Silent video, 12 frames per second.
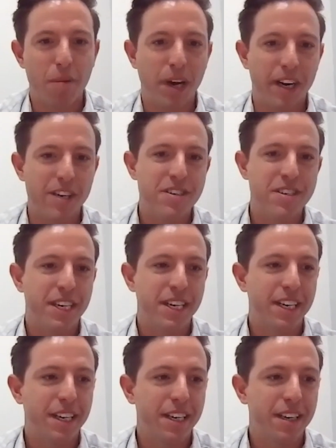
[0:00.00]
But are you
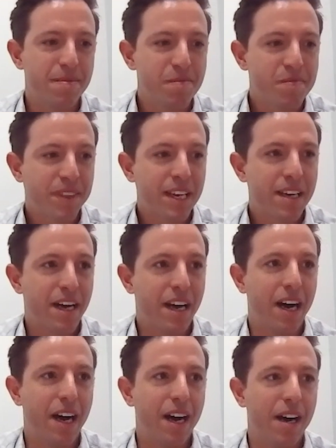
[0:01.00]
seeing
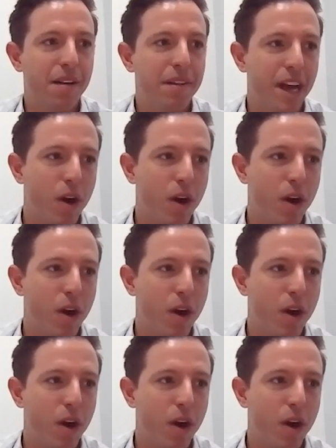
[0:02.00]
the